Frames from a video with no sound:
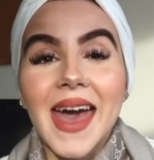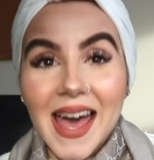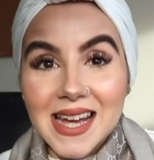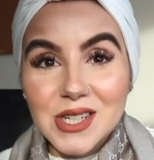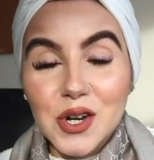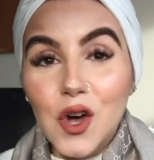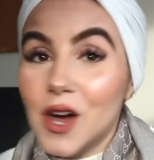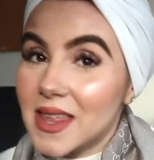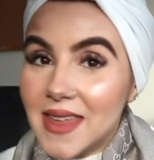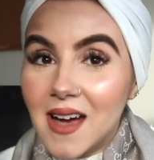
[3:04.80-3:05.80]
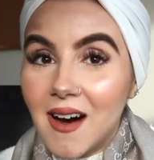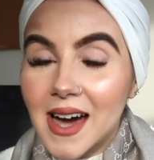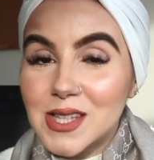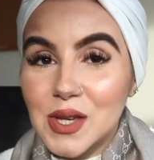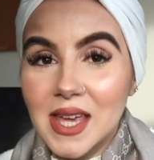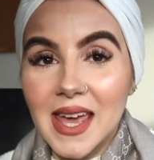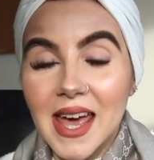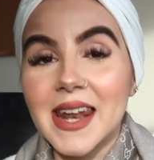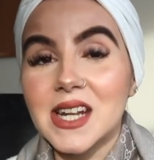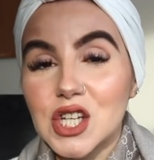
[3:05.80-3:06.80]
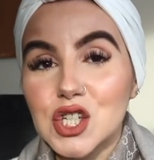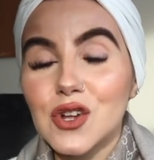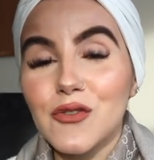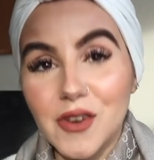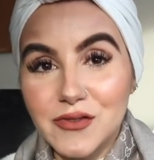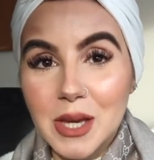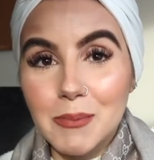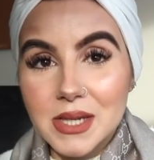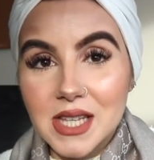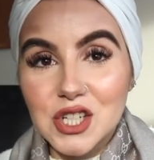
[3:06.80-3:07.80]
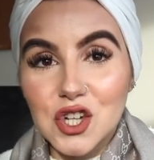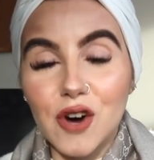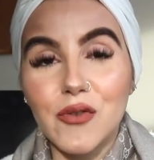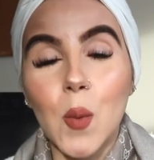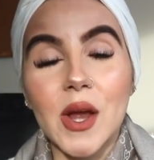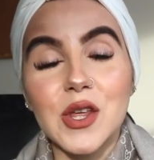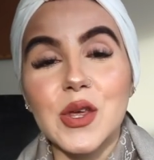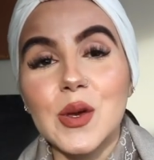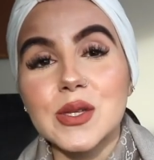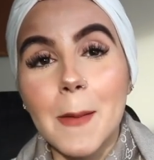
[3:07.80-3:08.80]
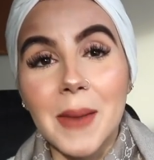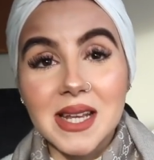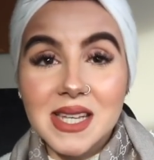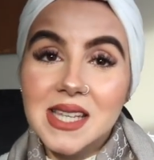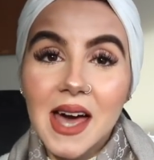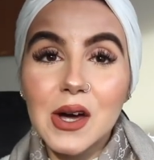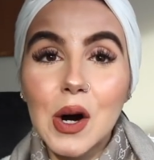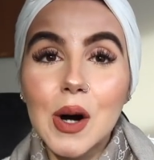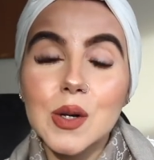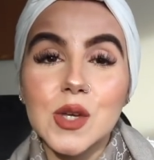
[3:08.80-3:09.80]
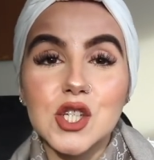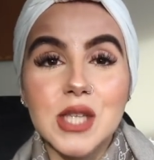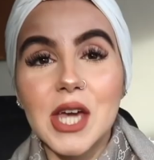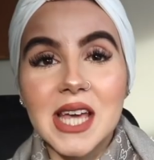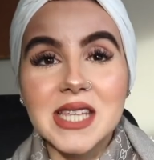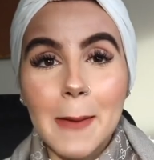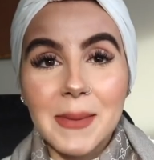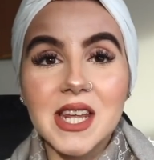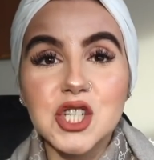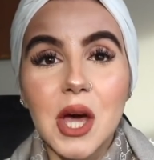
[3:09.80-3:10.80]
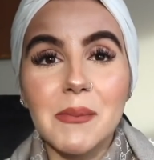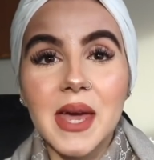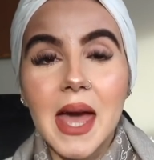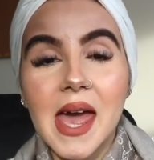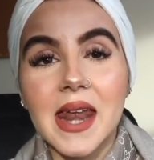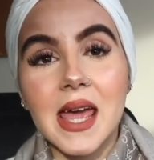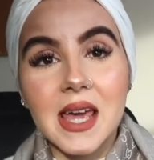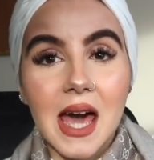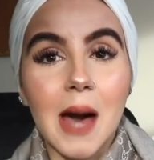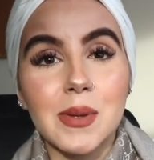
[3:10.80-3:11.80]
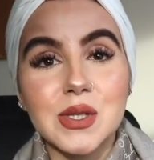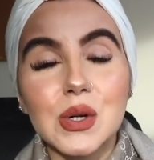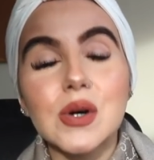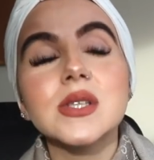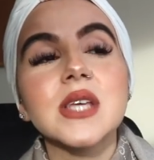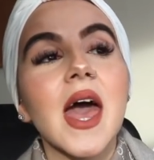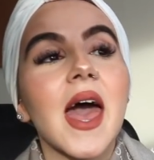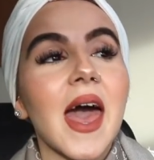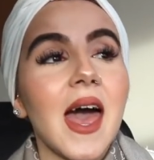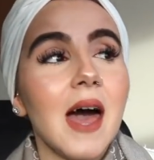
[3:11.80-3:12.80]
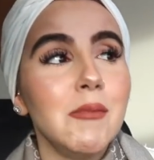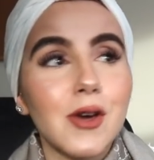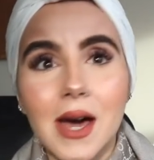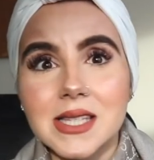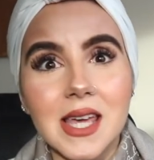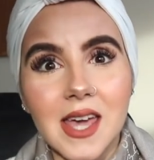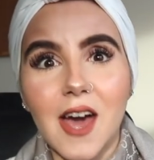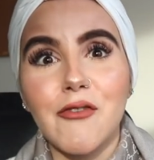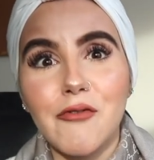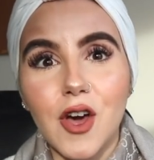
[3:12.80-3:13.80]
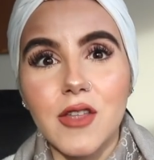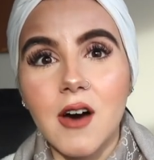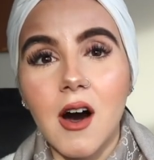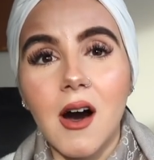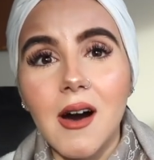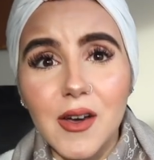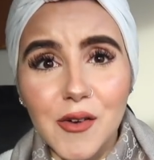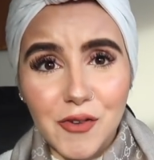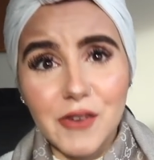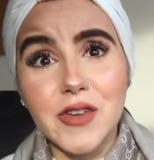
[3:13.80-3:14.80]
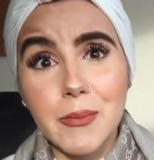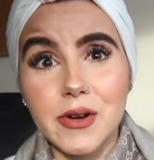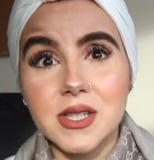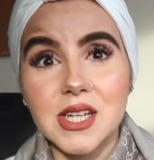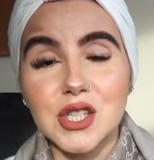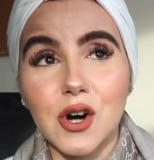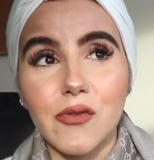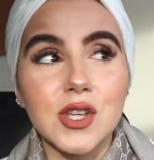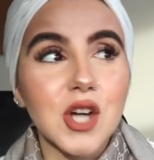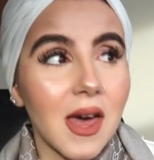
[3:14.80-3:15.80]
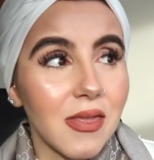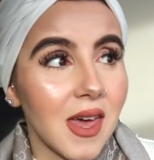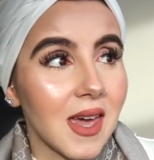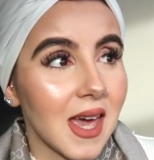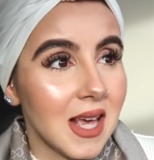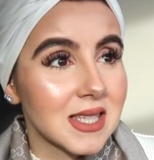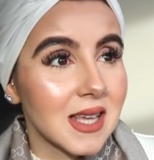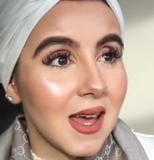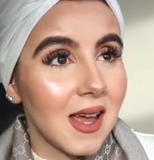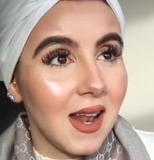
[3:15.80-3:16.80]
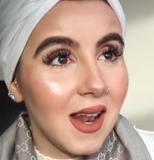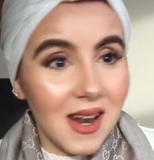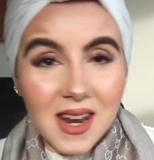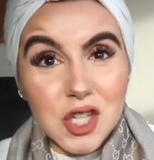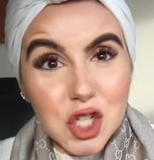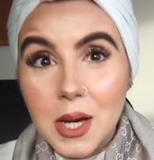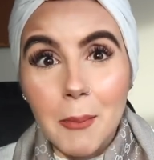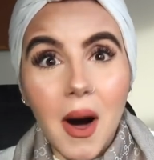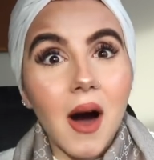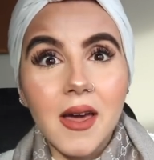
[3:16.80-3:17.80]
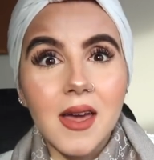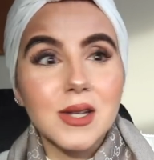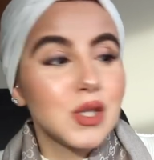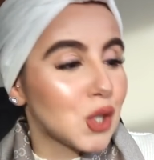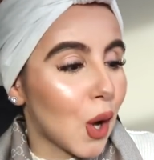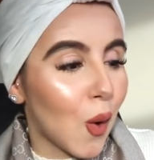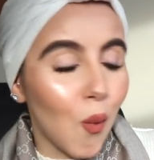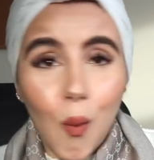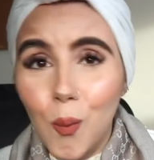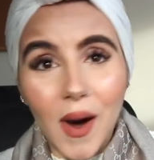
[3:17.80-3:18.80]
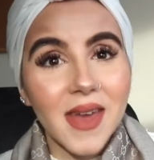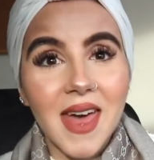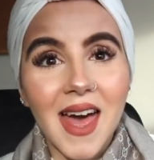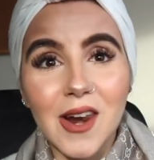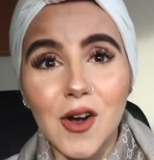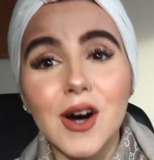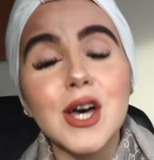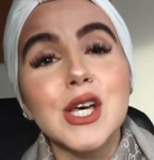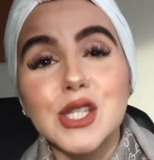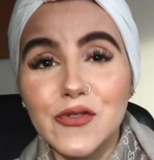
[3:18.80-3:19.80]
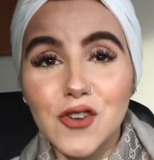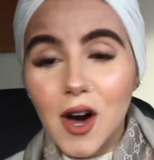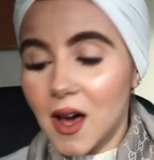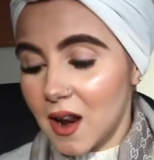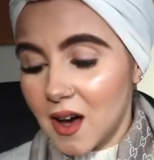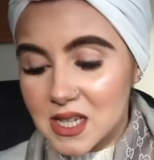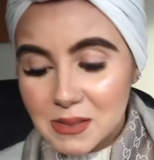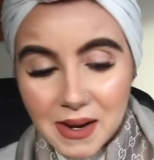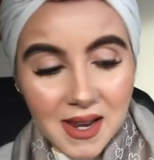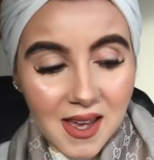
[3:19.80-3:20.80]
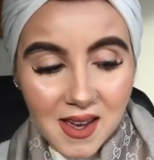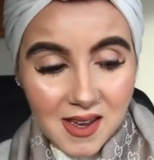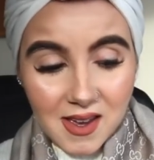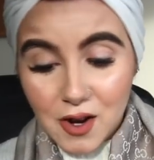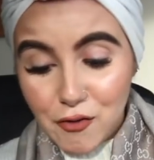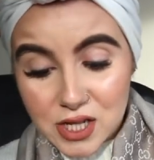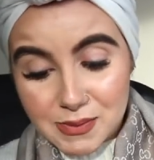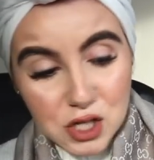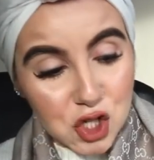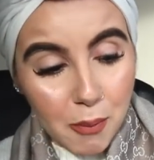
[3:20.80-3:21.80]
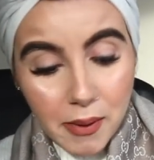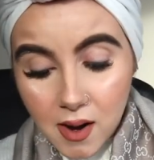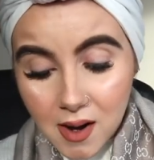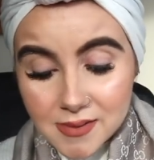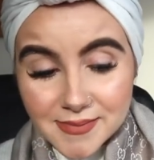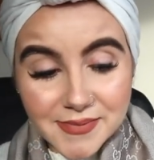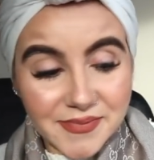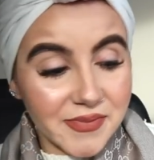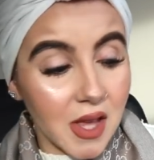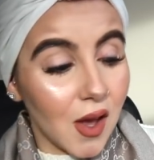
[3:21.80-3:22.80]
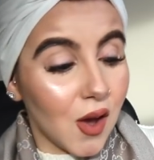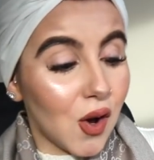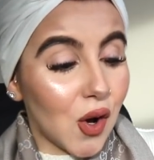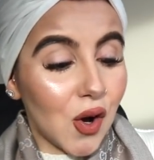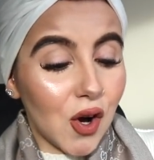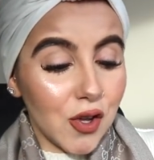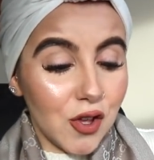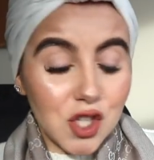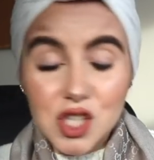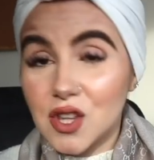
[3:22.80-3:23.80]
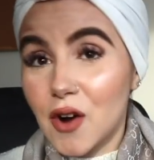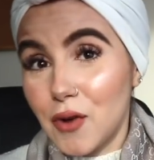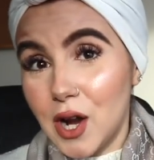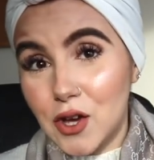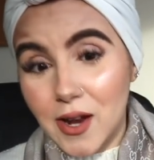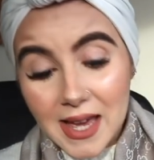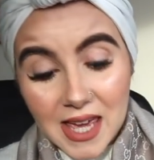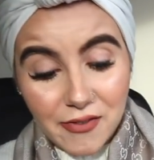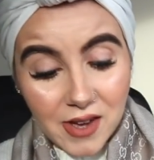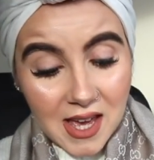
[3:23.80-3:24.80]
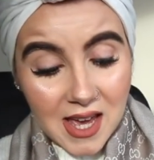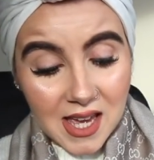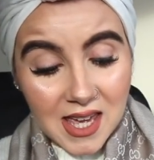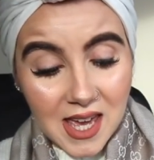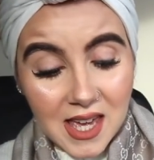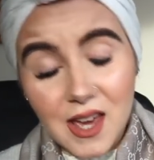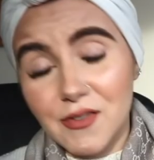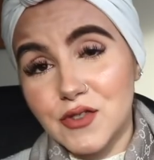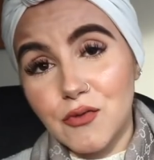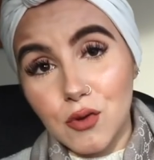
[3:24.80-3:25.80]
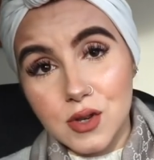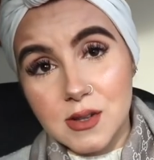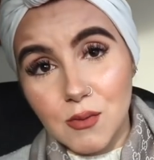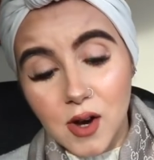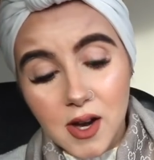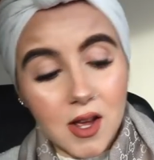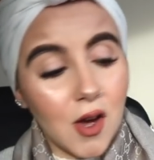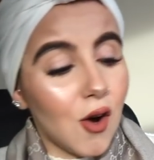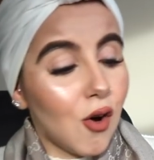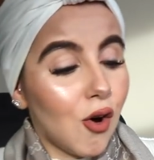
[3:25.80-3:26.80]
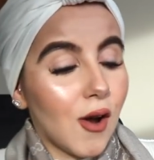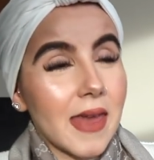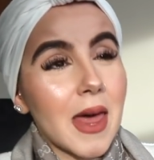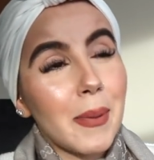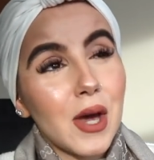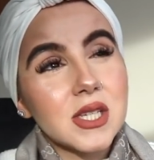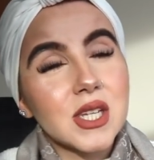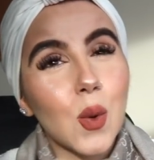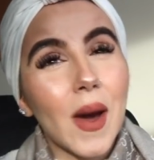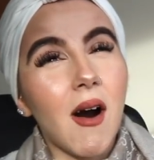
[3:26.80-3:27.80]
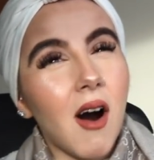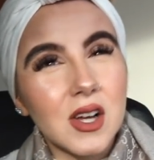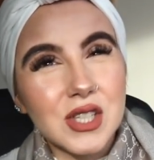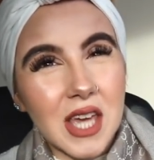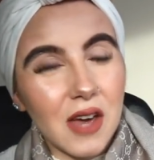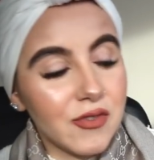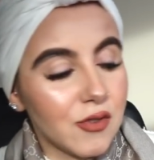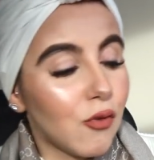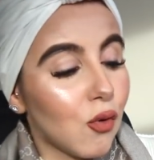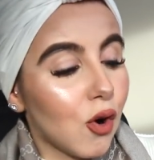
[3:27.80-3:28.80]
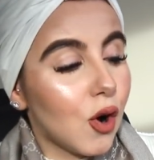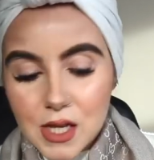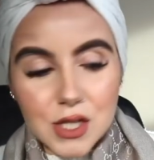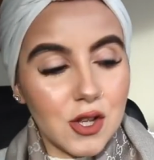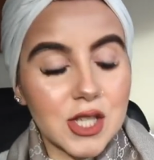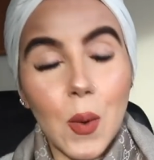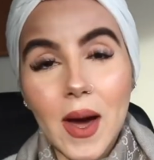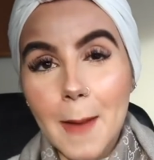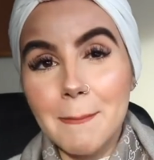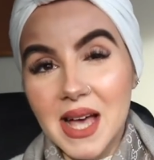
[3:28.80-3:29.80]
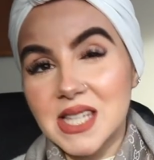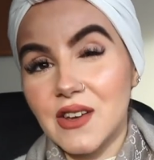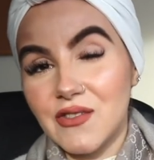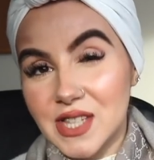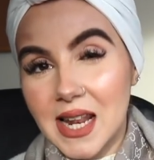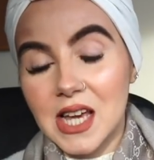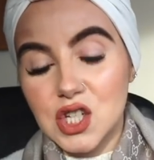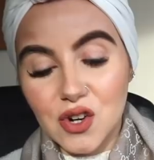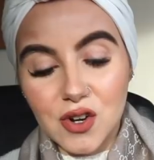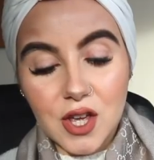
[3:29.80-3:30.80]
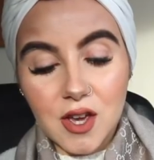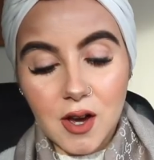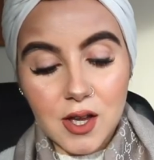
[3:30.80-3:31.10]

And not only that, guys, you can get an additional 15% off when you use my discount code, which is Amina Chebbi in capitals. And you guys can get a further 15% off, which I think is literally a bargain, so why the hell not? So if you're a last minute Christmas shopper, or you're just not really good at getting gifts for someone, or like that person is quite hard to gift for, so there's quite a massive selection on here.